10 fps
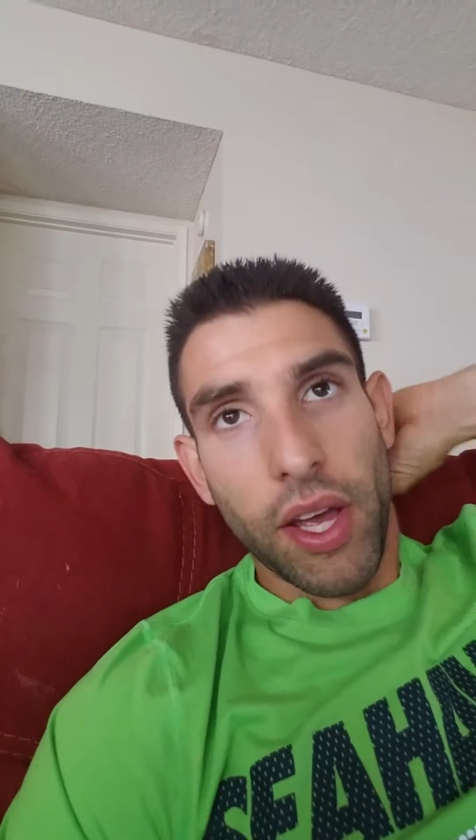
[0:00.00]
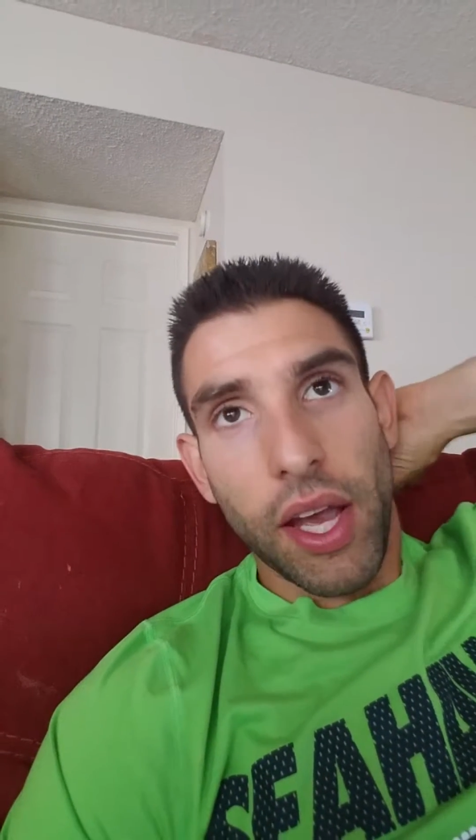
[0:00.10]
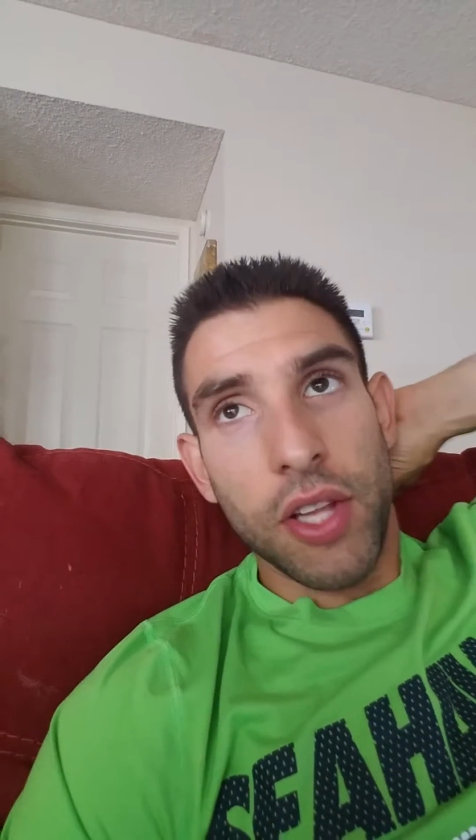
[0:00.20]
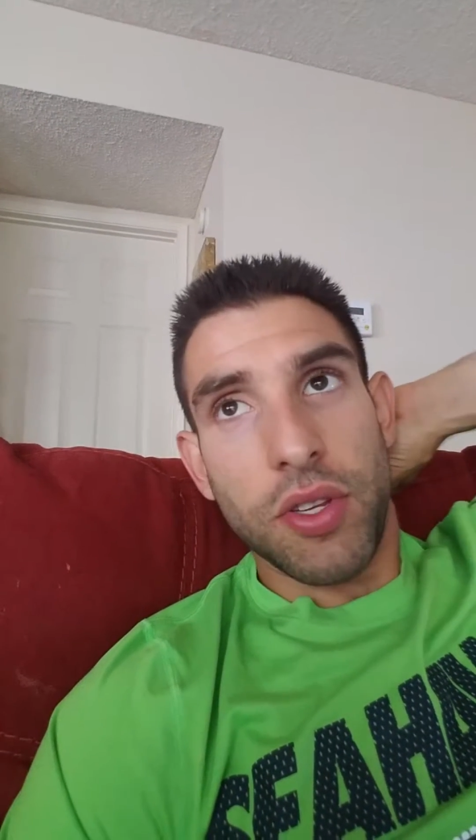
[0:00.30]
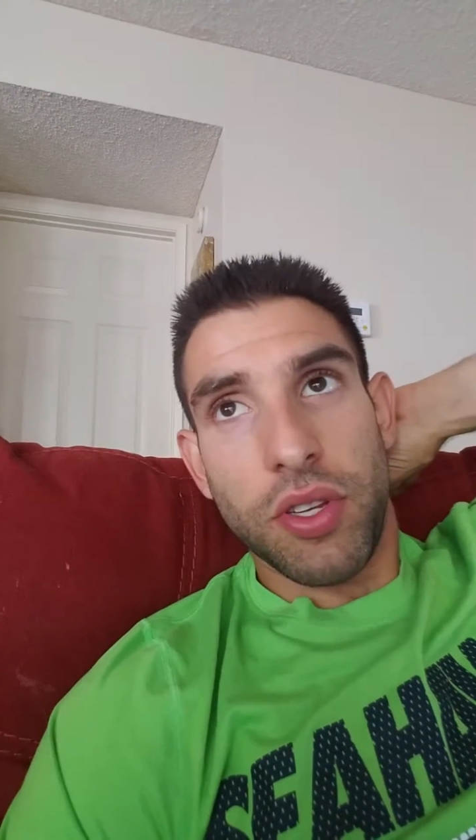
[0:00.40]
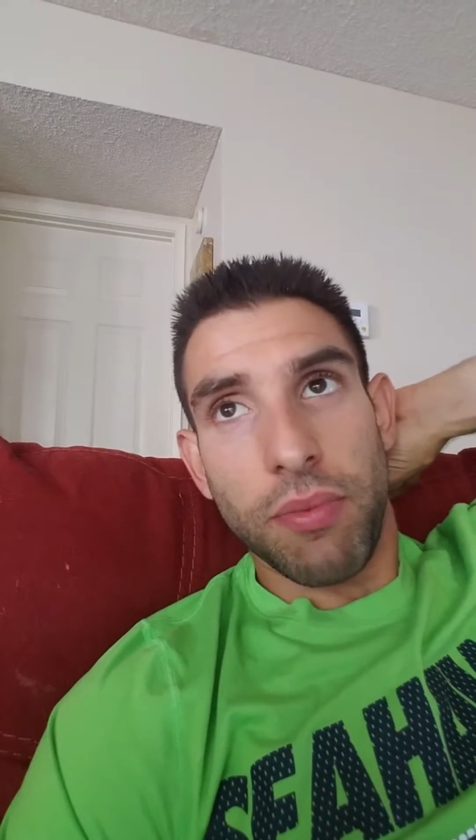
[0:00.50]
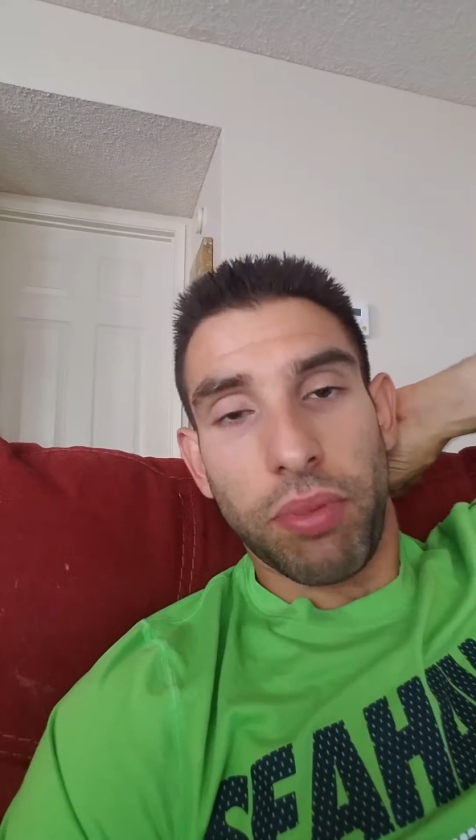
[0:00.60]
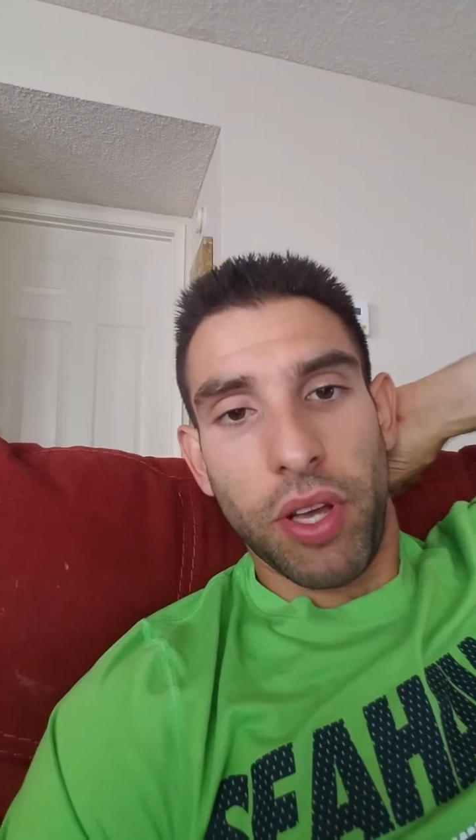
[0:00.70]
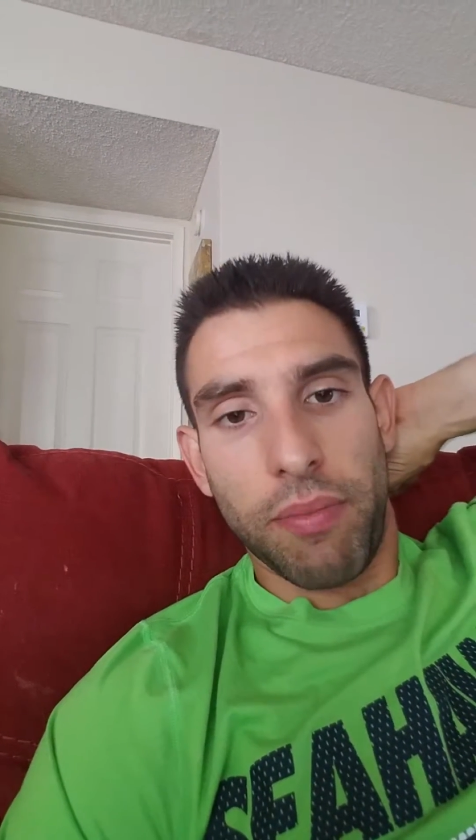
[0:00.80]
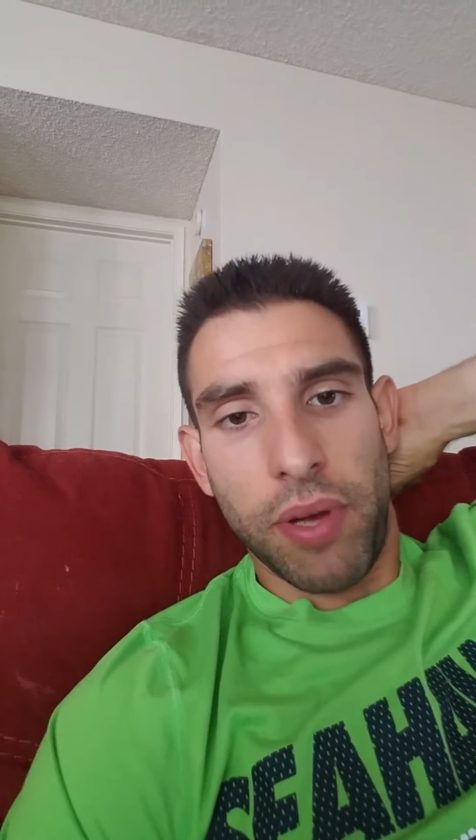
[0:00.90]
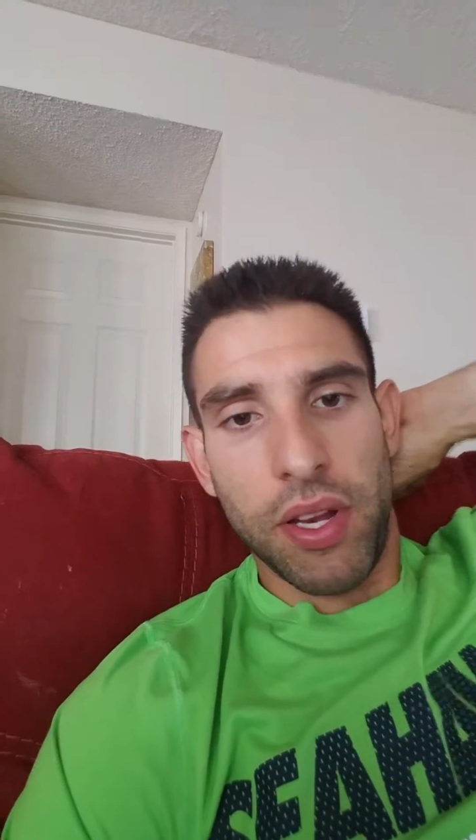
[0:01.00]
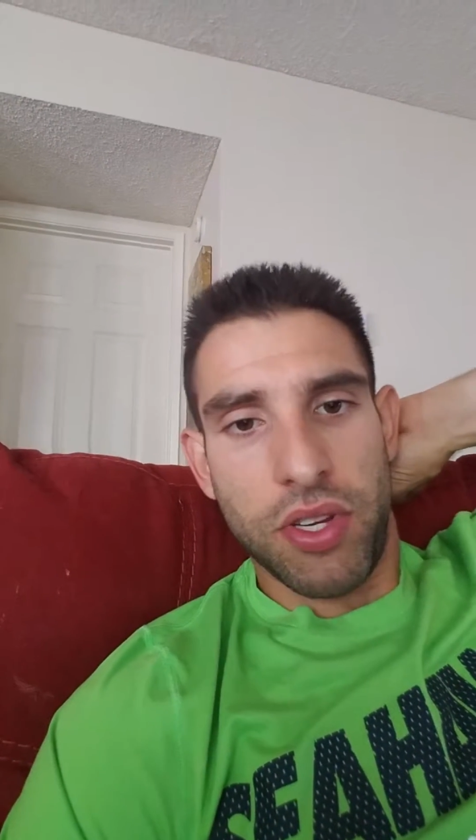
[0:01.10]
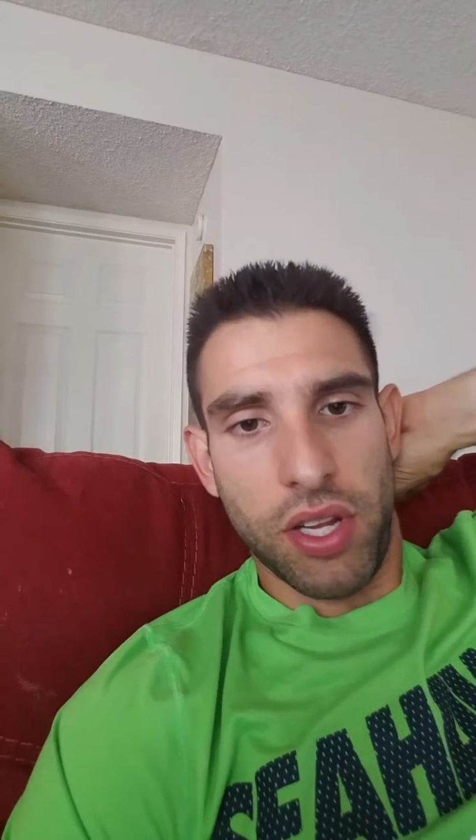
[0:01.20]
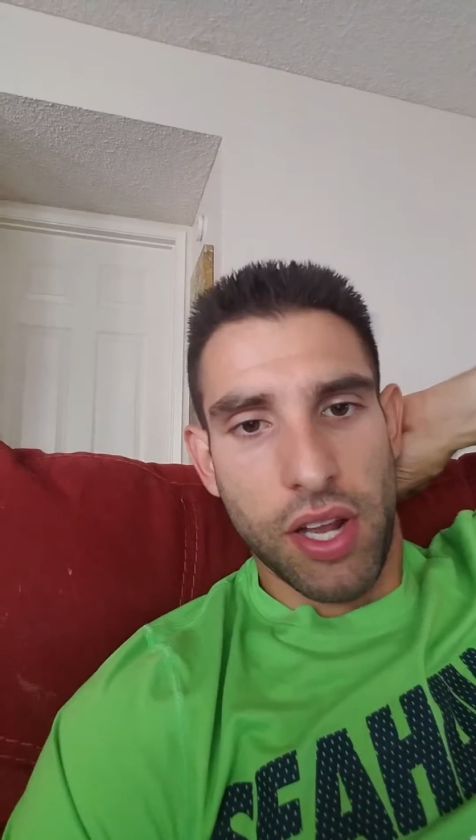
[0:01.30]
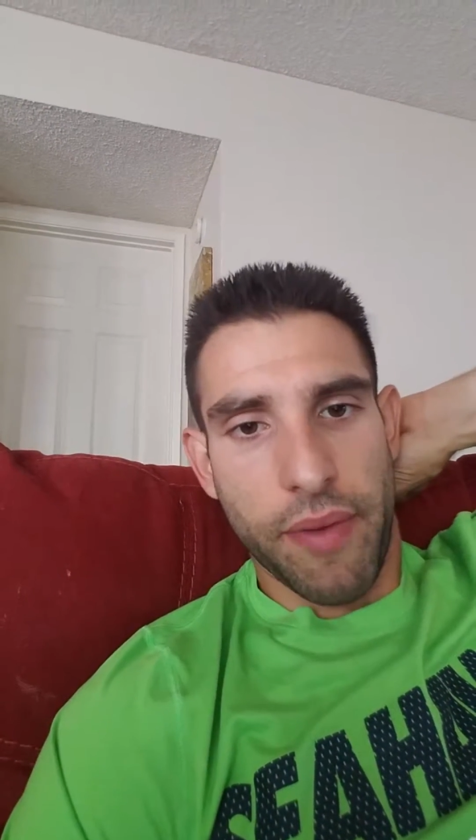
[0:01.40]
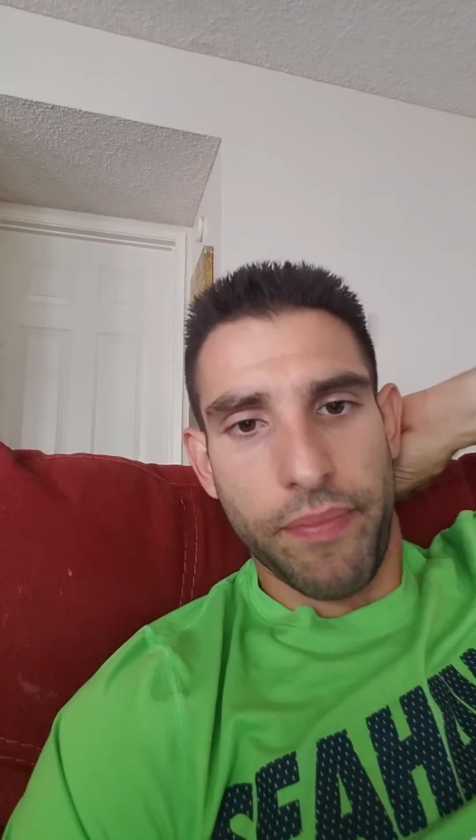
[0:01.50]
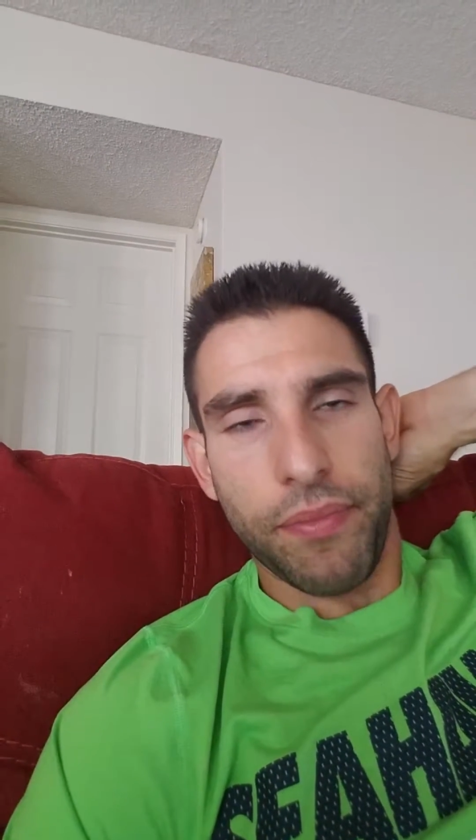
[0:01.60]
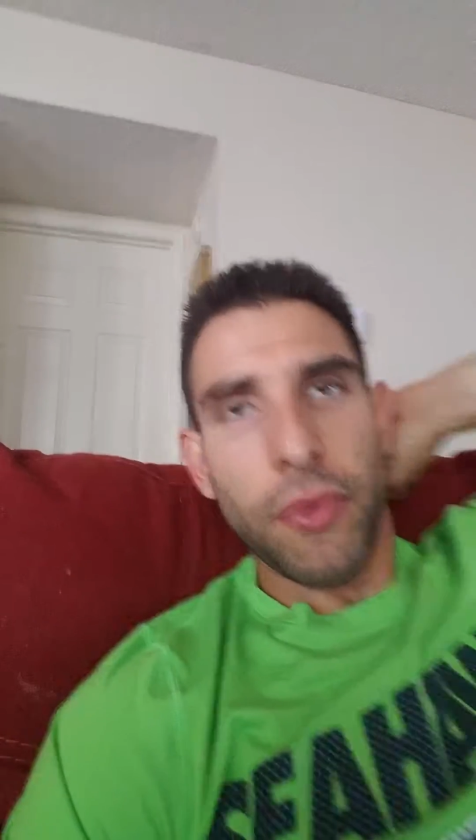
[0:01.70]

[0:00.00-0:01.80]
It's simply pinching them.